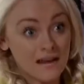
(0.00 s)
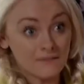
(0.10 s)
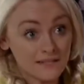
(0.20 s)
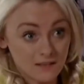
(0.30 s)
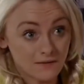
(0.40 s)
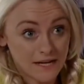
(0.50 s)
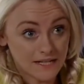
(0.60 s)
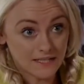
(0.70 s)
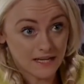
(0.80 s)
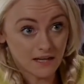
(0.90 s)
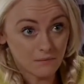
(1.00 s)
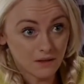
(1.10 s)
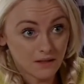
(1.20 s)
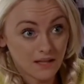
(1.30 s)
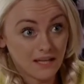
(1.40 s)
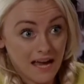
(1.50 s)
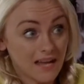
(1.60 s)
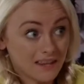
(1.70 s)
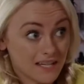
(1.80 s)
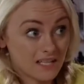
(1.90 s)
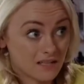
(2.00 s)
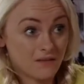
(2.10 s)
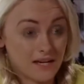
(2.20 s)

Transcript: Deb is a victim, Kathy is a